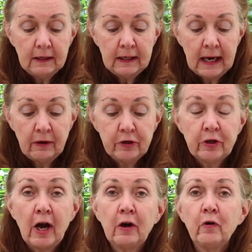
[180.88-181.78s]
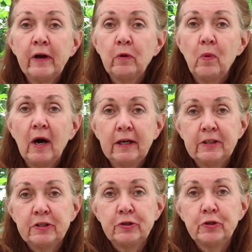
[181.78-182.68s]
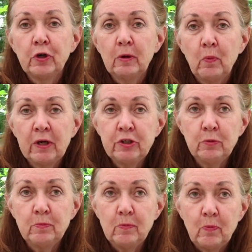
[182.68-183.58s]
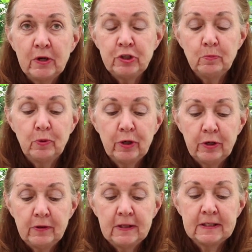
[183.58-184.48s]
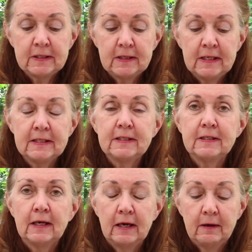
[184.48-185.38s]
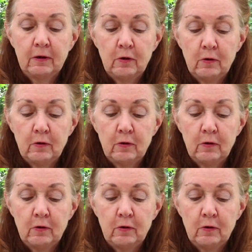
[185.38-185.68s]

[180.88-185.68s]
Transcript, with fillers: Now you're not going to want to disturb once you once you put this this uh,